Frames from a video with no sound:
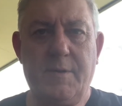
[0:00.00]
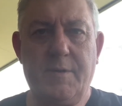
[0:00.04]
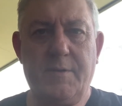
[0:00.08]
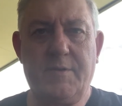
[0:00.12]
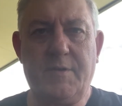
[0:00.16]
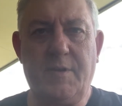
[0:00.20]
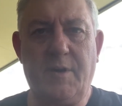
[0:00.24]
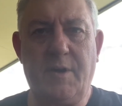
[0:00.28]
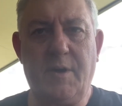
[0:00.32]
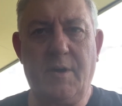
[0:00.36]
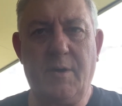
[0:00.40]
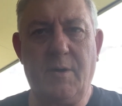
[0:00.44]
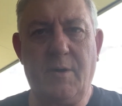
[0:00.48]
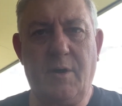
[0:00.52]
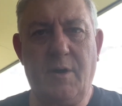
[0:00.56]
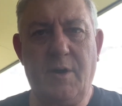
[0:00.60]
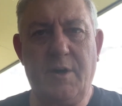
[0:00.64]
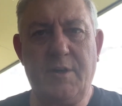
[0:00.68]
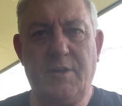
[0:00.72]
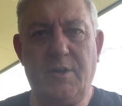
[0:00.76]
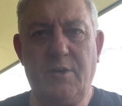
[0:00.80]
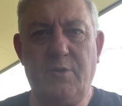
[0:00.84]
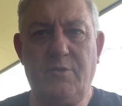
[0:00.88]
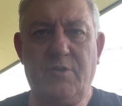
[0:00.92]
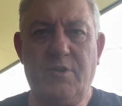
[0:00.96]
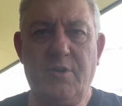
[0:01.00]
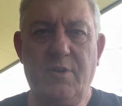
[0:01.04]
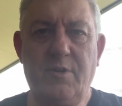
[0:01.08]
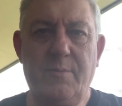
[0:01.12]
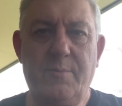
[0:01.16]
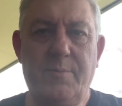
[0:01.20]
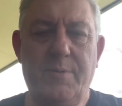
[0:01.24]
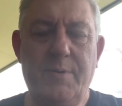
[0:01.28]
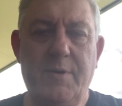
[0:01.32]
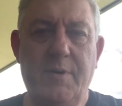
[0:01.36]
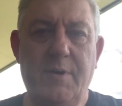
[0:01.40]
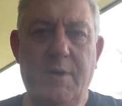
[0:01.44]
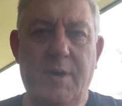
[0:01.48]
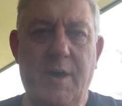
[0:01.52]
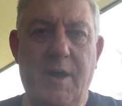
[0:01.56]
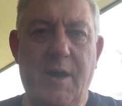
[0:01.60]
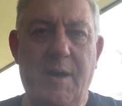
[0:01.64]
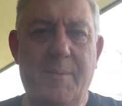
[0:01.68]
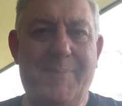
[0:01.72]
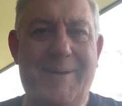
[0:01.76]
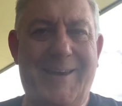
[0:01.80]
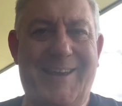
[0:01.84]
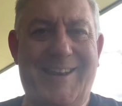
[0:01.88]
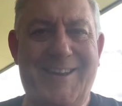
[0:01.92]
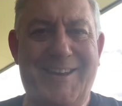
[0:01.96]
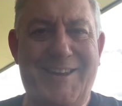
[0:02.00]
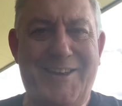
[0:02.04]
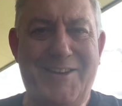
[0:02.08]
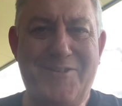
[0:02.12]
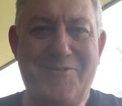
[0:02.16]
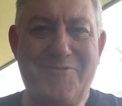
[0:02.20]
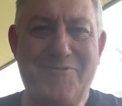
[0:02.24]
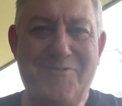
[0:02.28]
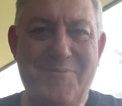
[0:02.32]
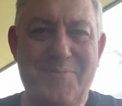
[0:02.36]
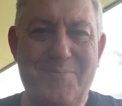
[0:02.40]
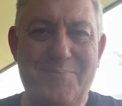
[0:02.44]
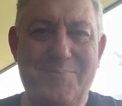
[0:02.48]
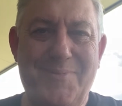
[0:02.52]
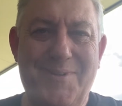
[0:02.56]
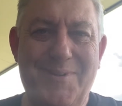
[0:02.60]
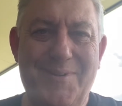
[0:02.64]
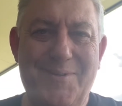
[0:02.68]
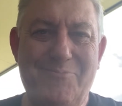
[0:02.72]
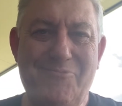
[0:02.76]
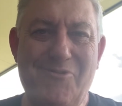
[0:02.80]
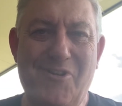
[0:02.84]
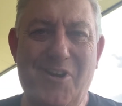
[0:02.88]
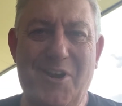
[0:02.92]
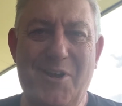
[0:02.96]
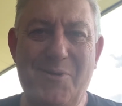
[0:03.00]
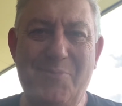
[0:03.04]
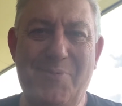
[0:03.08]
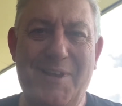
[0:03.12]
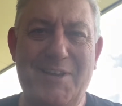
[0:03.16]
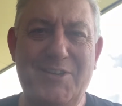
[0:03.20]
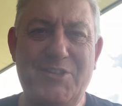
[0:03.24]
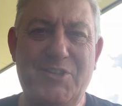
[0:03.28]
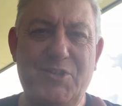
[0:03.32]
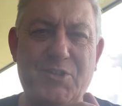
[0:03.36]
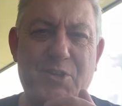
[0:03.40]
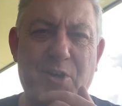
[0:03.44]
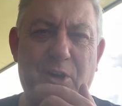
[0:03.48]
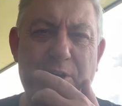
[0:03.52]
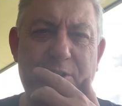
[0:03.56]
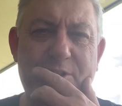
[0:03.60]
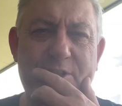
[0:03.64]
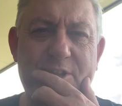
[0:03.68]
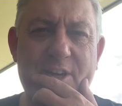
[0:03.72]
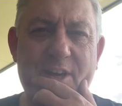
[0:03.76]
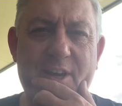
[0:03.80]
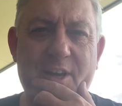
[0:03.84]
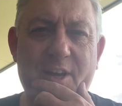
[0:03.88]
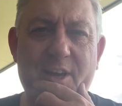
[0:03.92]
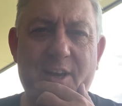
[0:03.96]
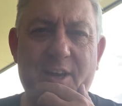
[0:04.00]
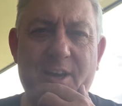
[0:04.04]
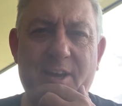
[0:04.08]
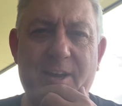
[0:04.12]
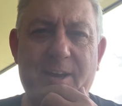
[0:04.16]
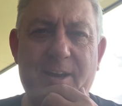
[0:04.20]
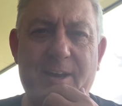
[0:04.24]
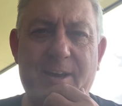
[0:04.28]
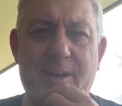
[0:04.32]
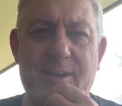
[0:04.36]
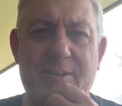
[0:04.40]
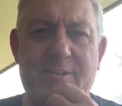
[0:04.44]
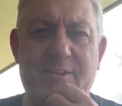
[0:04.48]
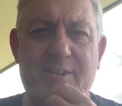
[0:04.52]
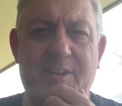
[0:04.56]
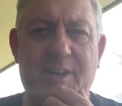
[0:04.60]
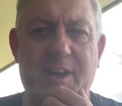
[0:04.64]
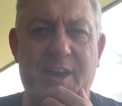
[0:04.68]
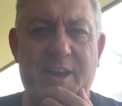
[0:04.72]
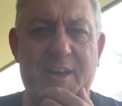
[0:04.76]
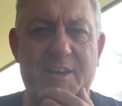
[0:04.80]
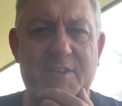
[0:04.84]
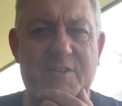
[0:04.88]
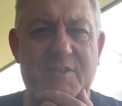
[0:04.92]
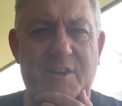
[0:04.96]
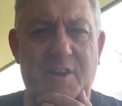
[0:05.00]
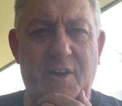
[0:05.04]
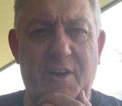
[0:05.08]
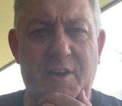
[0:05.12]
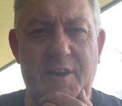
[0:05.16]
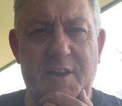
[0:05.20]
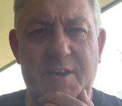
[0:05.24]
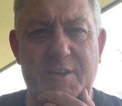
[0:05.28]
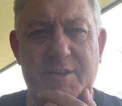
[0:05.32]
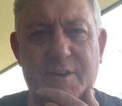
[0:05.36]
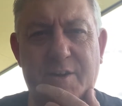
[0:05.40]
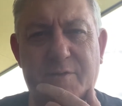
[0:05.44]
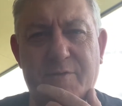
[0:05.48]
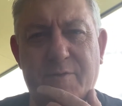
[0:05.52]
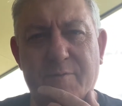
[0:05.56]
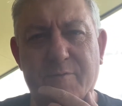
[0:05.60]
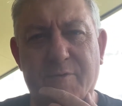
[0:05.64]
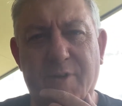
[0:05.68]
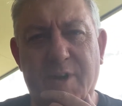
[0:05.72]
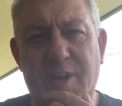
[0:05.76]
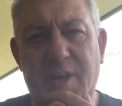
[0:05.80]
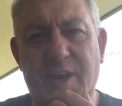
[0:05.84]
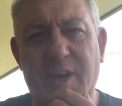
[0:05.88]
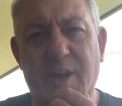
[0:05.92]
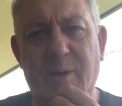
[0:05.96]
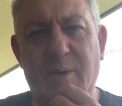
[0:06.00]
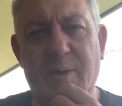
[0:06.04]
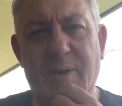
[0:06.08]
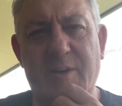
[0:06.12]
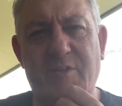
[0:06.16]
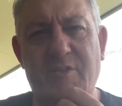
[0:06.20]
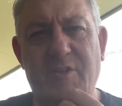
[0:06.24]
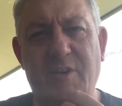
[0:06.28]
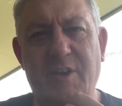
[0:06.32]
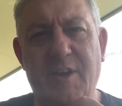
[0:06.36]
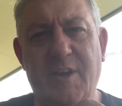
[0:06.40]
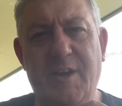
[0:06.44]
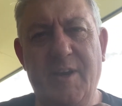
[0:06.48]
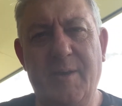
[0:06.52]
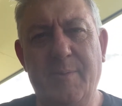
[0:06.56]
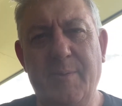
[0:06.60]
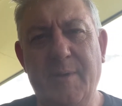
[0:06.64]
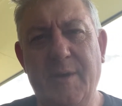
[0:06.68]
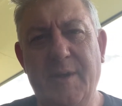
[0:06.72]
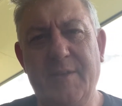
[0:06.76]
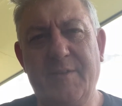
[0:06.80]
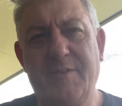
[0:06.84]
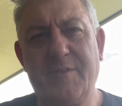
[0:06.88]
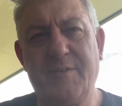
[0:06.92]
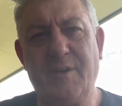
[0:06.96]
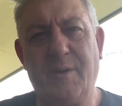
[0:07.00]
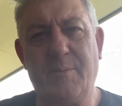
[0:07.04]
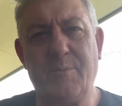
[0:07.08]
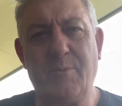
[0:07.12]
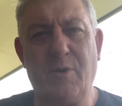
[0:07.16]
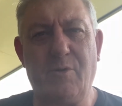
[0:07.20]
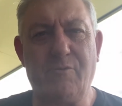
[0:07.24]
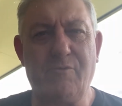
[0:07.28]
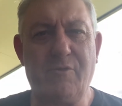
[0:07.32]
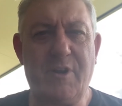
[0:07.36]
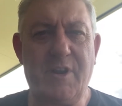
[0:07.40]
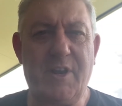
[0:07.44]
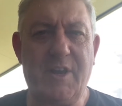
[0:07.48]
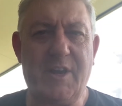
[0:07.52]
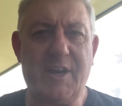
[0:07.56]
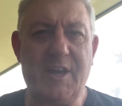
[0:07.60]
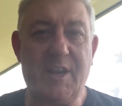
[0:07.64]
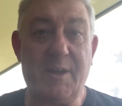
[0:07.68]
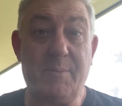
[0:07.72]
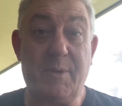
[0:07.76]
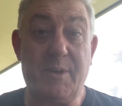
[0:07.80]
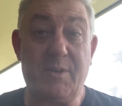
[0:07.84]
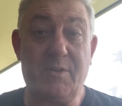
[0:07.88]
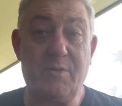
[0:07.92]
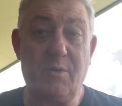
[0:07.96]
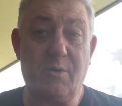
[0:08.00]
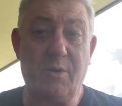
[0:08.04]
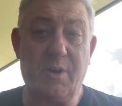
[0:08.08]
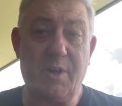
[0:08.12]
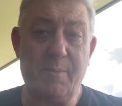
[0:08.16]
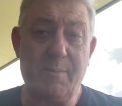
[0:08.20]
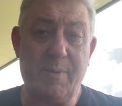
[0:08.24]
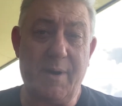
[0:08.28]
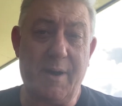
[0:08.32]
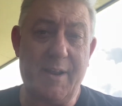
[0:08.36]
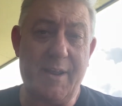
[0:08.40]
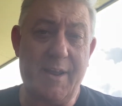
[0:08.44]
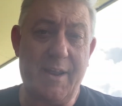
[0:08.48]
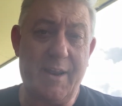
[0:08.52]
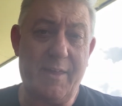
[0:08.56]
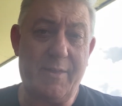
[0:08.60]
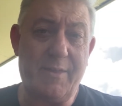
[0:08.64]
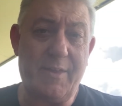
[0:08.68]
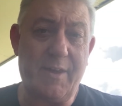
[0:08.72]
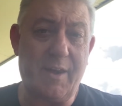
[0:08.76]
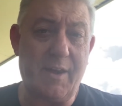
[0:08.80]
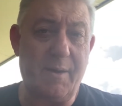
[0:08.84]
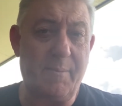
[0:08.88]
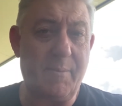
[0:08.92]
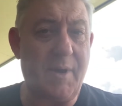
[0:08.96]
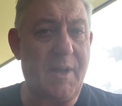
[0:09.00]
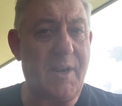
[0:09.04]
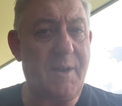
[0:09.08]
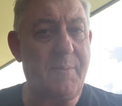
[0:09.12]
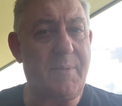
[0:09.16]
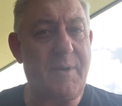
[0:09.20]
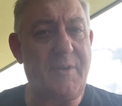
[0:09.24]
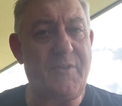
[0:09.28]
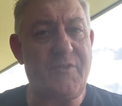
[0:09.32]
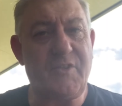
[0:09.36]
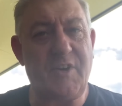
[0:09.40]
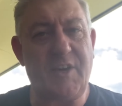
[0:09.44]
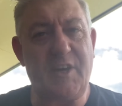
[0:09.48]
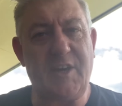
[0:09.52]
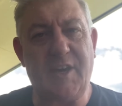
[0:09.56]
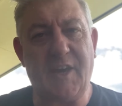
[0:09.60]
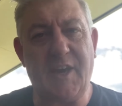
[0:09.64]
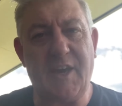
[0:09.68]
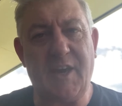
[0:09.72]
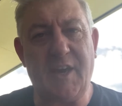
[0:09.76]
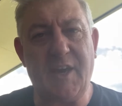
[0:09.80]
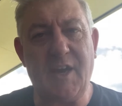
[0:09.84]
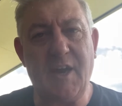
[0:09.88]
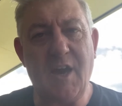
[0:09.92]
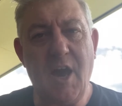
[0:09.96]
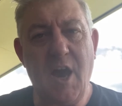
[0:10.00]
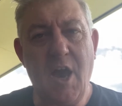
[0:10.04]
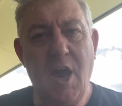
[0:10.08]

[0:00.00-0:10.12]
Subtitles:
So hi YouTube, Peter here from Prado Places Oz. Today a slightly different video actually, in that I'm not really going to be talking about anything. I'm going to be seeking